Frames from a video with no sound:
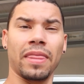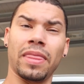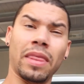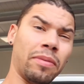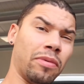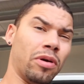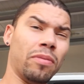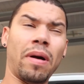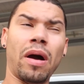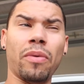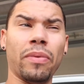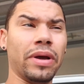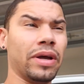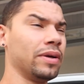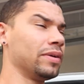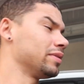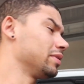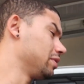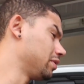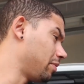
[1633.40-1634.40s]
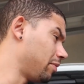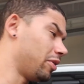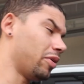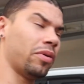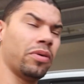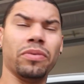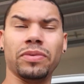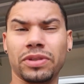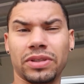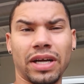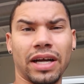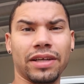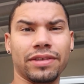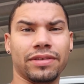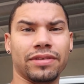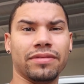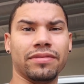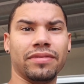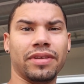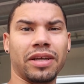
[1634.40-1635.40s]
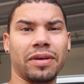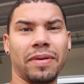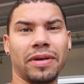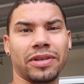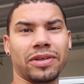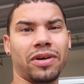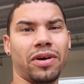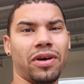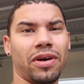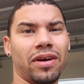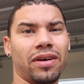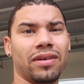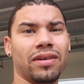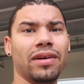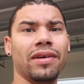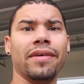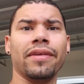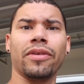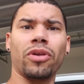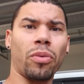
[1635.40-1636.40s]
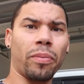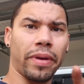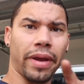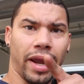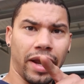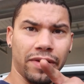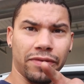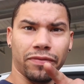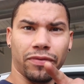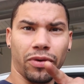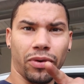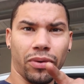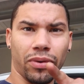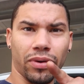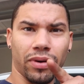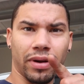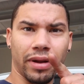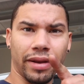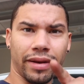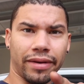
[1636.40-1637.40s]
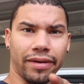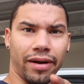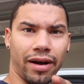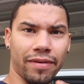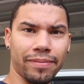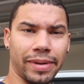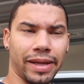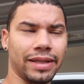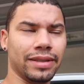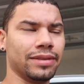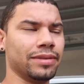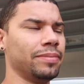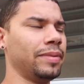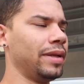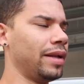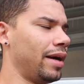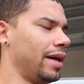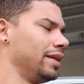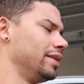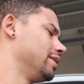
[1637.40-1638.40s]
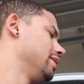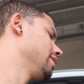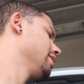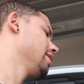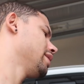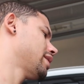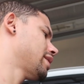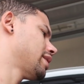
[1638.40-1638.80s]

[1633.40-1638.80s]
Let me know about wheels. Let me know what you guys think about the car. Don't be hateful in the comments. Be nice.